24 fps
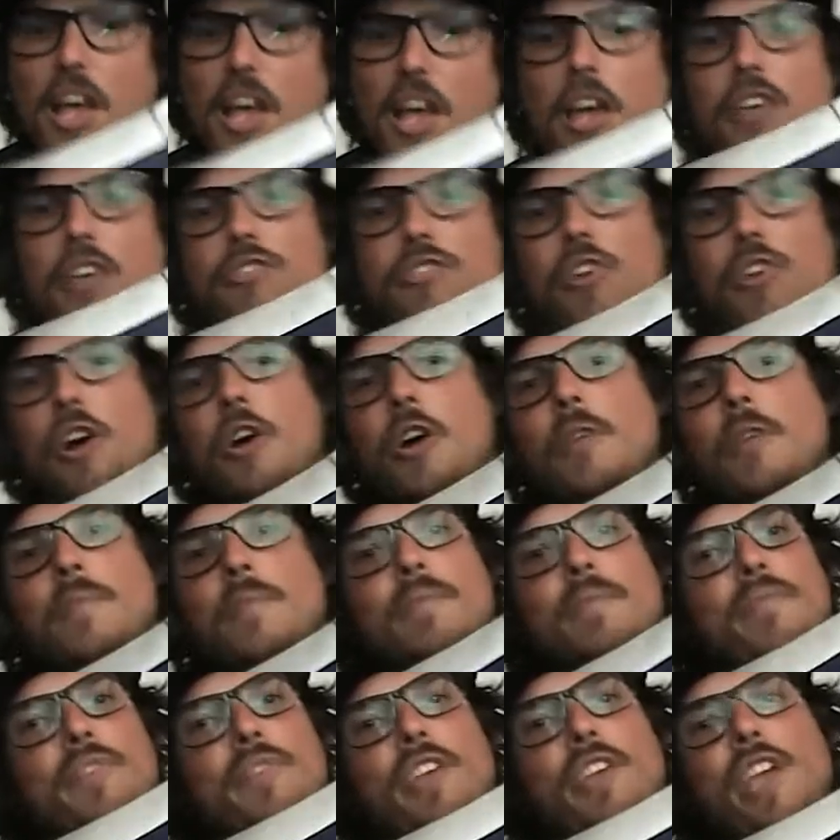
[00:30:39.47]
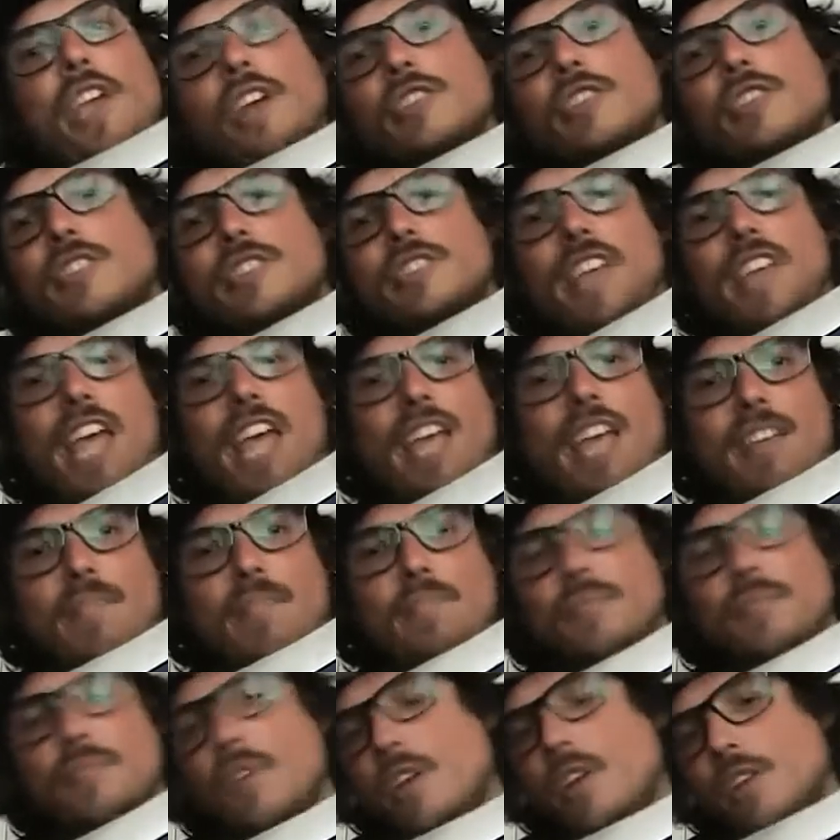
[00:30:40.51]
So here's the thing.
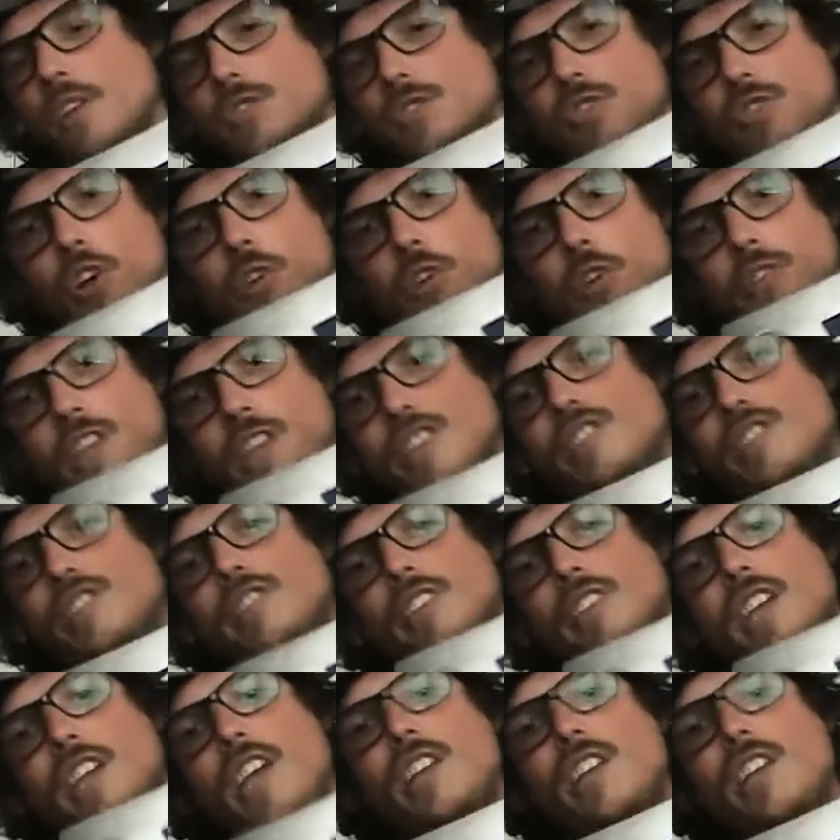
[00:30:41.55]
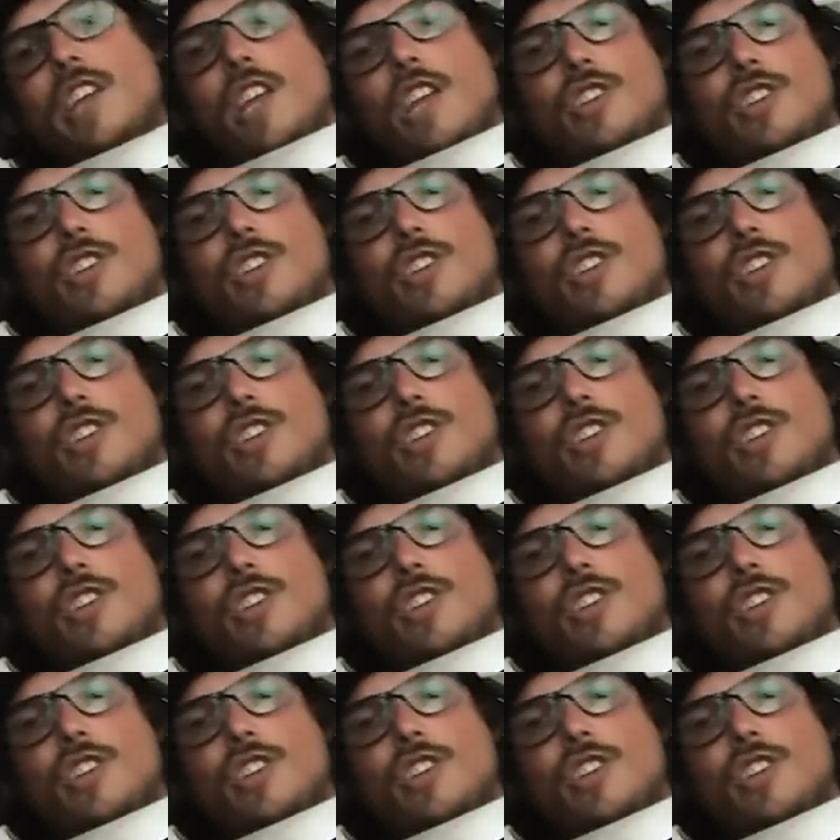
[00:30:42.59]
So this Hylian